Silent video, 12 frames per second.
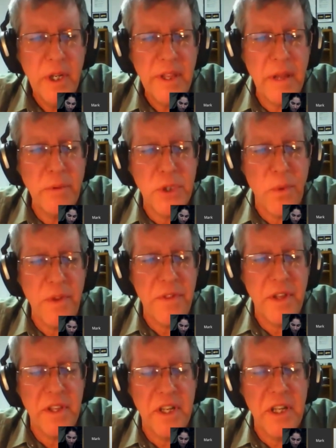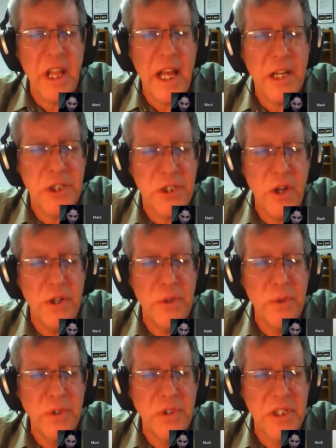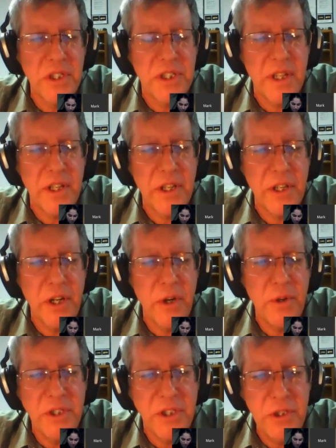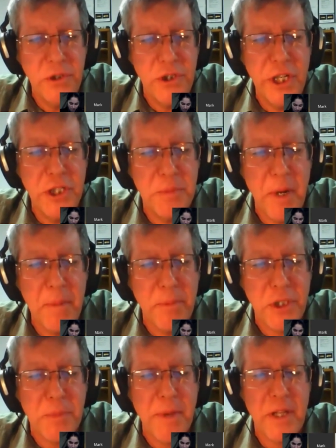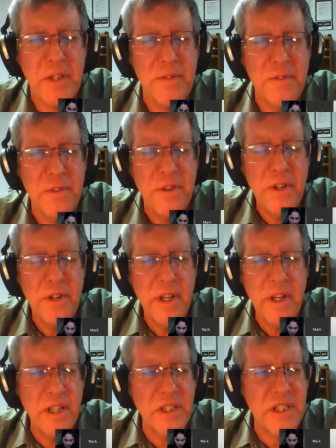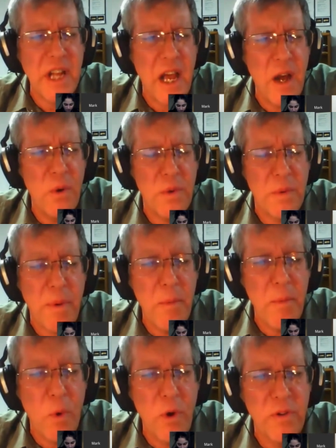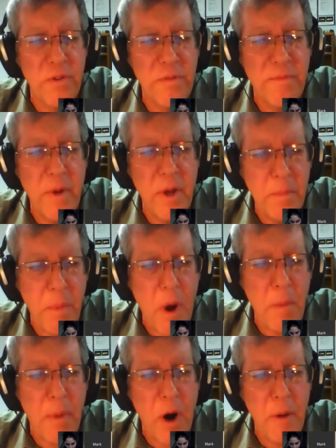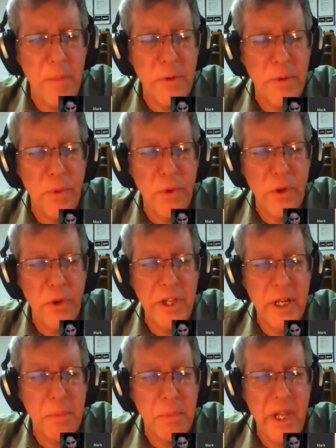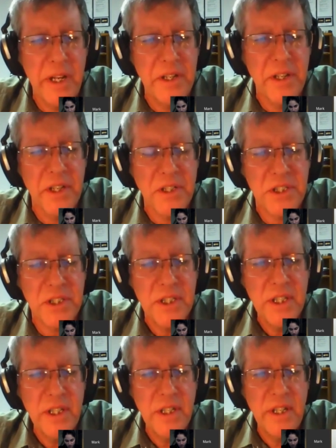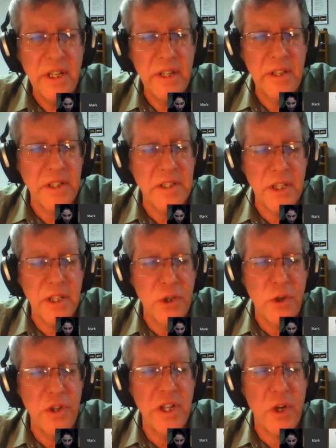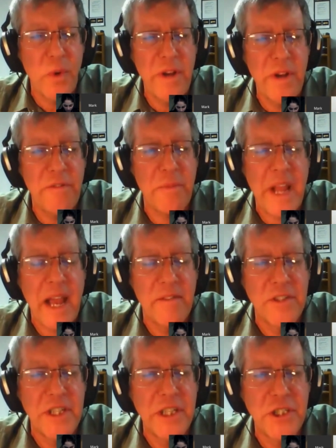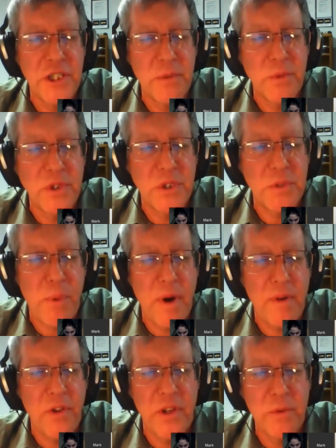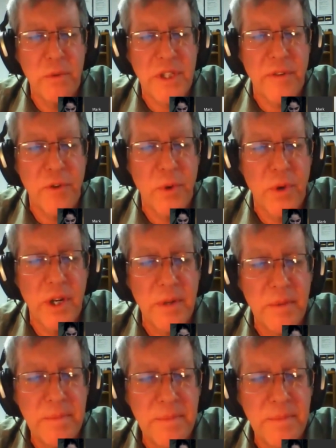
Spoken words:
that was the one thing that he latched onto, is he said that, you know, he changed my perspective as to how the primordial bombardment really played into this, and that you couldn't get away from cavitation. It was prevalent, it was everywhere.